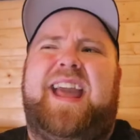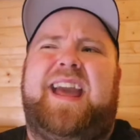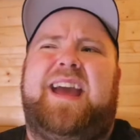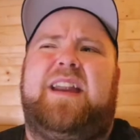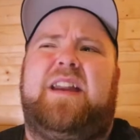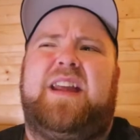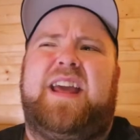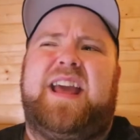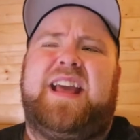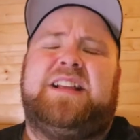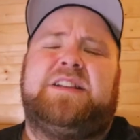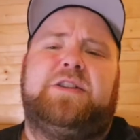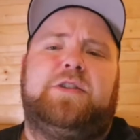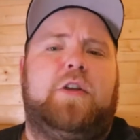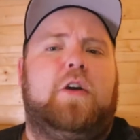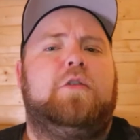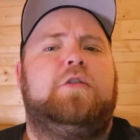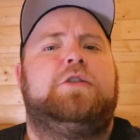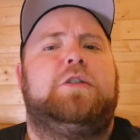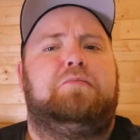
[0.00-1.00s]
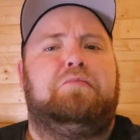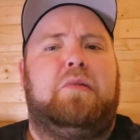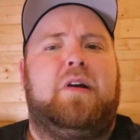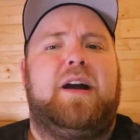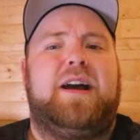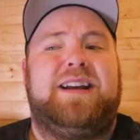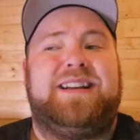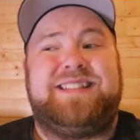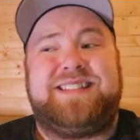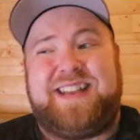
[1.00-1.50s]
And it's no
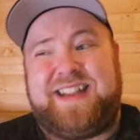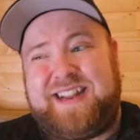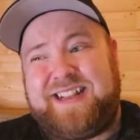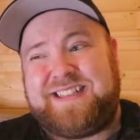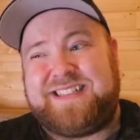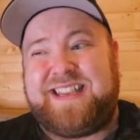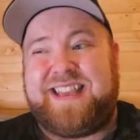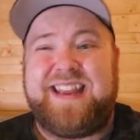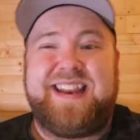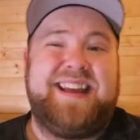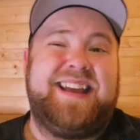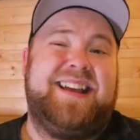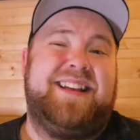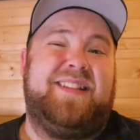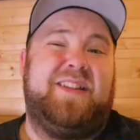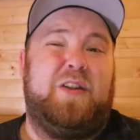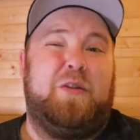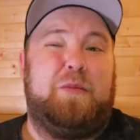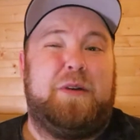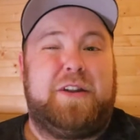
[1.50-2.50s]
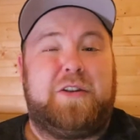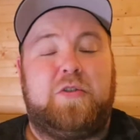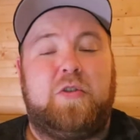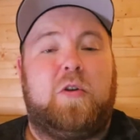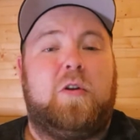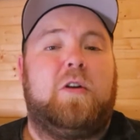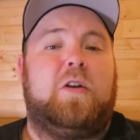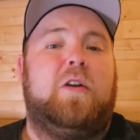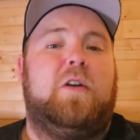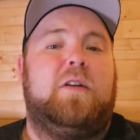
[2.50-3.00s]
surprise that it's getting a little bit
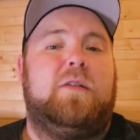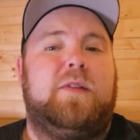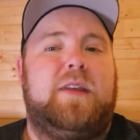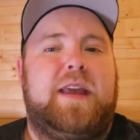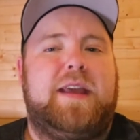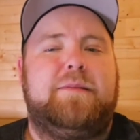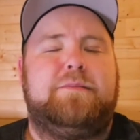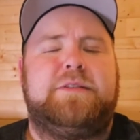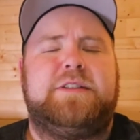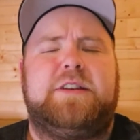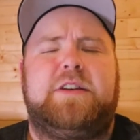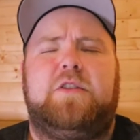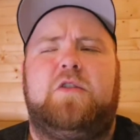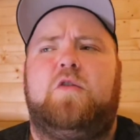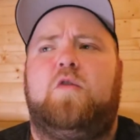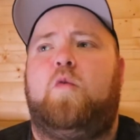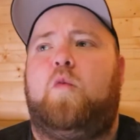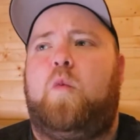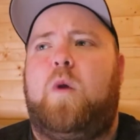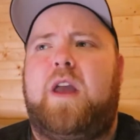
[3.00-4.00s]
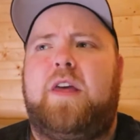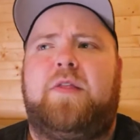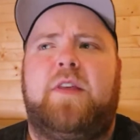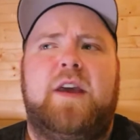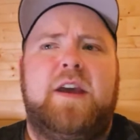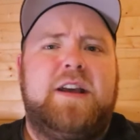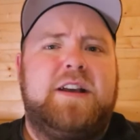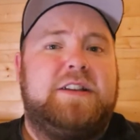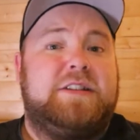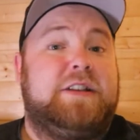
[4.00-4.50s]
darker in the MCU with
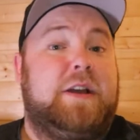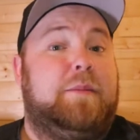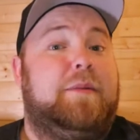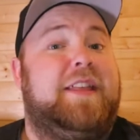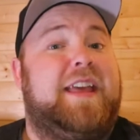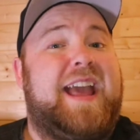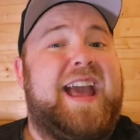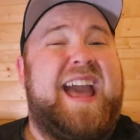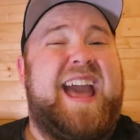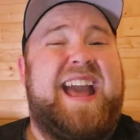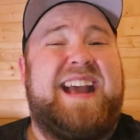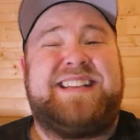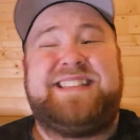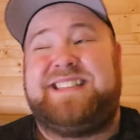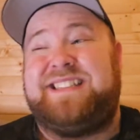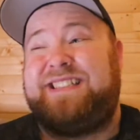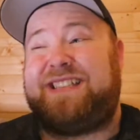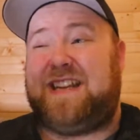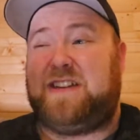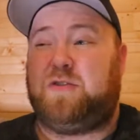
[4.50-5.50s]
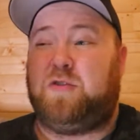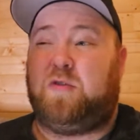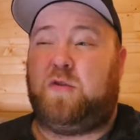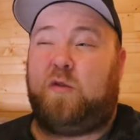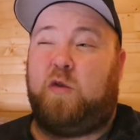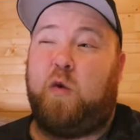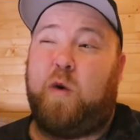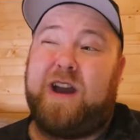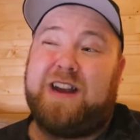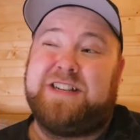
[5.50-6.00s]
some of the existential
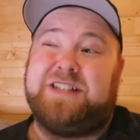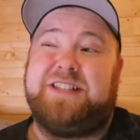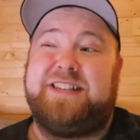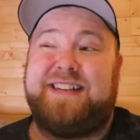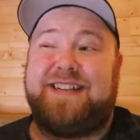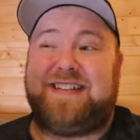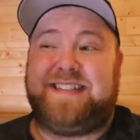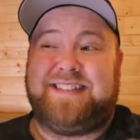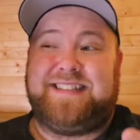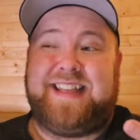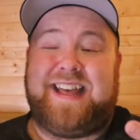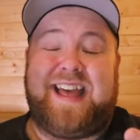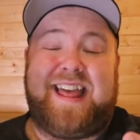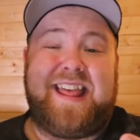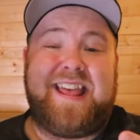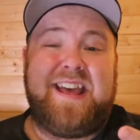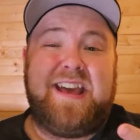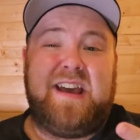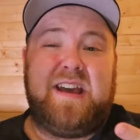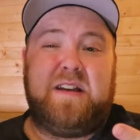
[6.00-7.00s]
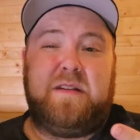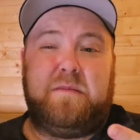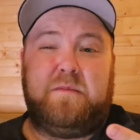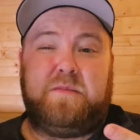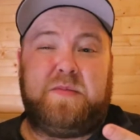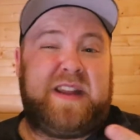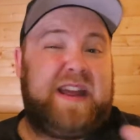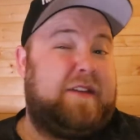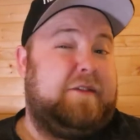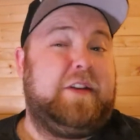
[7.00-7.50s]
questions that
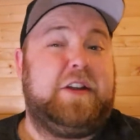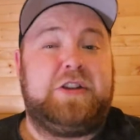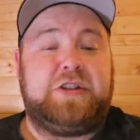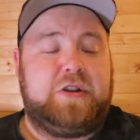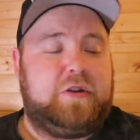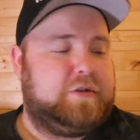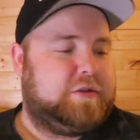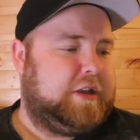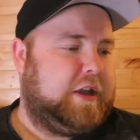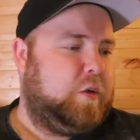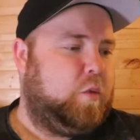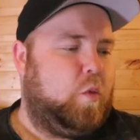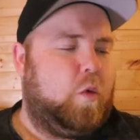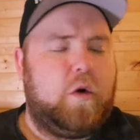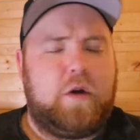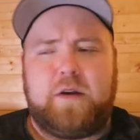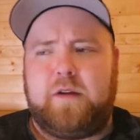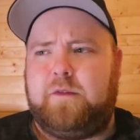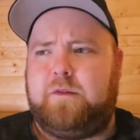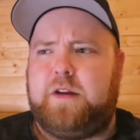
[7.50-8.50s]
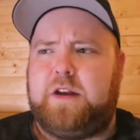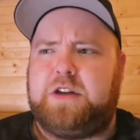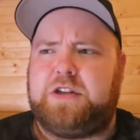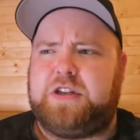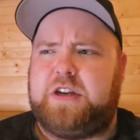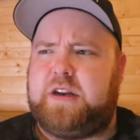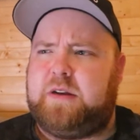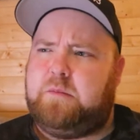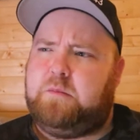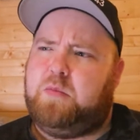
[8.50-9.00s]
TV shows like
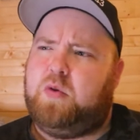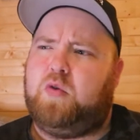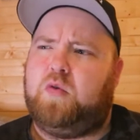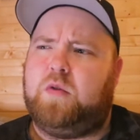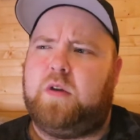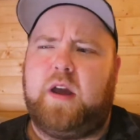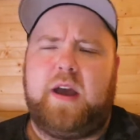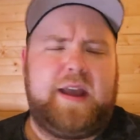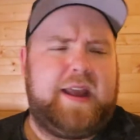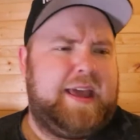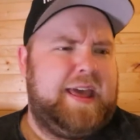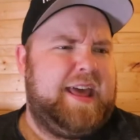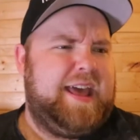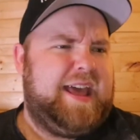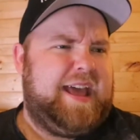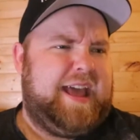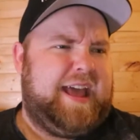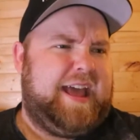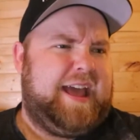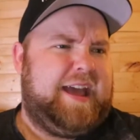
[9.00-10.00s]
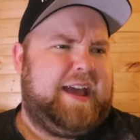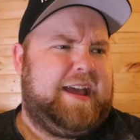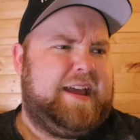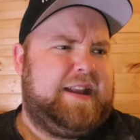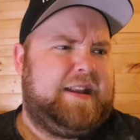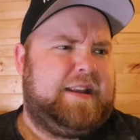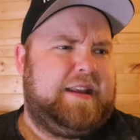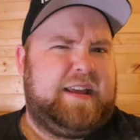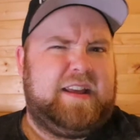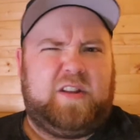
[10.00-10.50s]
WandaVision and Moon Knight
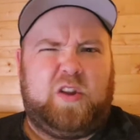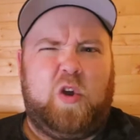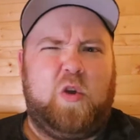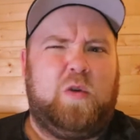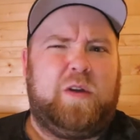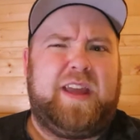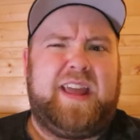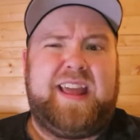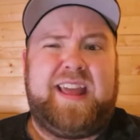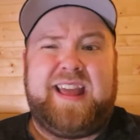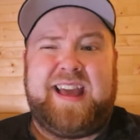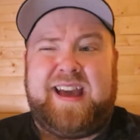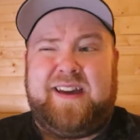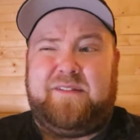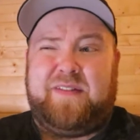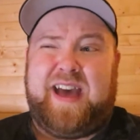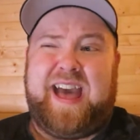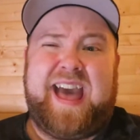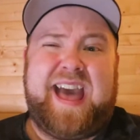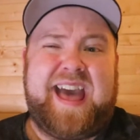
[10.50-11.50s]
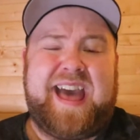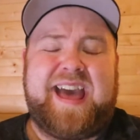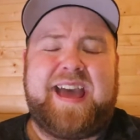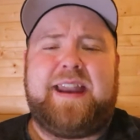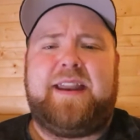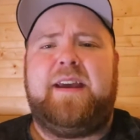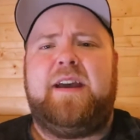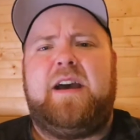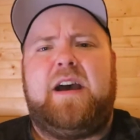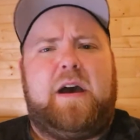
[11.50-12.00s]
and Loki have
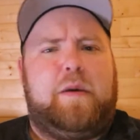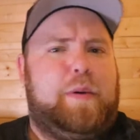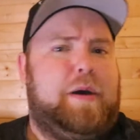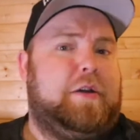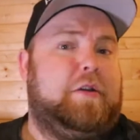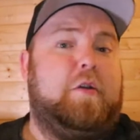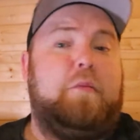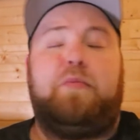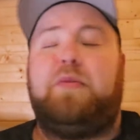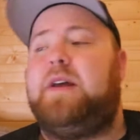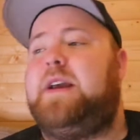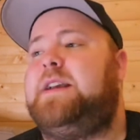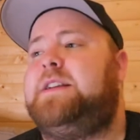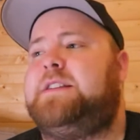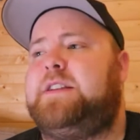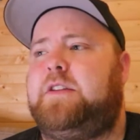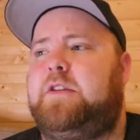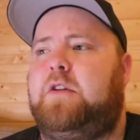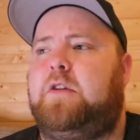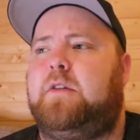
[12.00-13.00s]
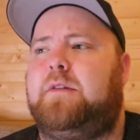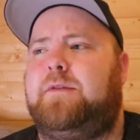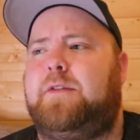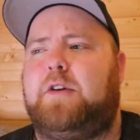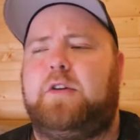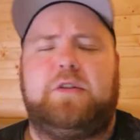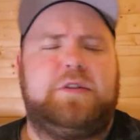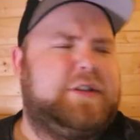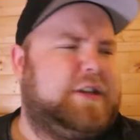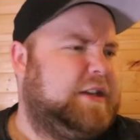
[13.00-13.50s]
had about your place in the
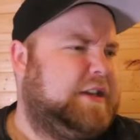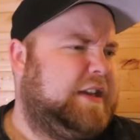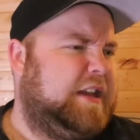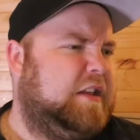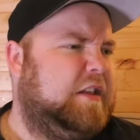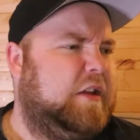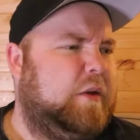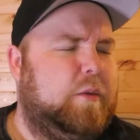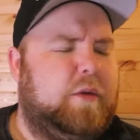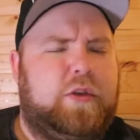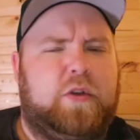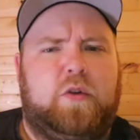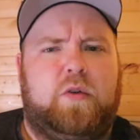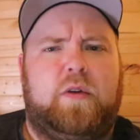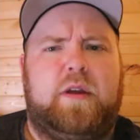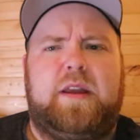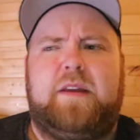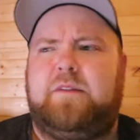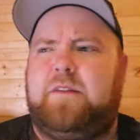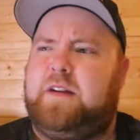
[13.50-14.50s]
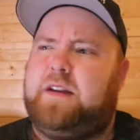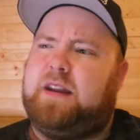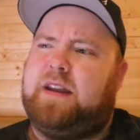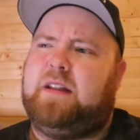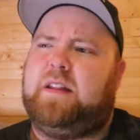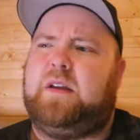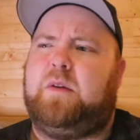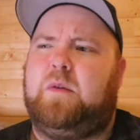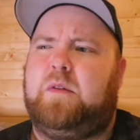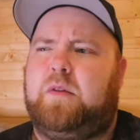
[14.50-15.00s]
universe and dealing with grief and
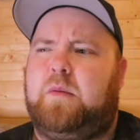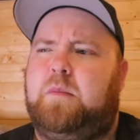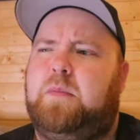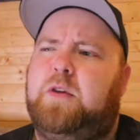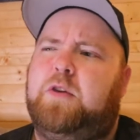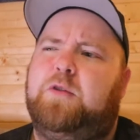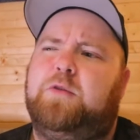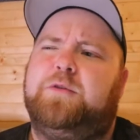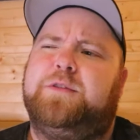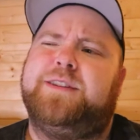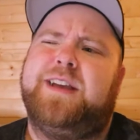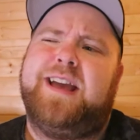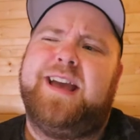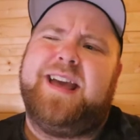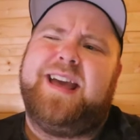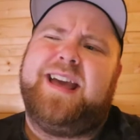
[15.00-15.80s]
dealing with abuse.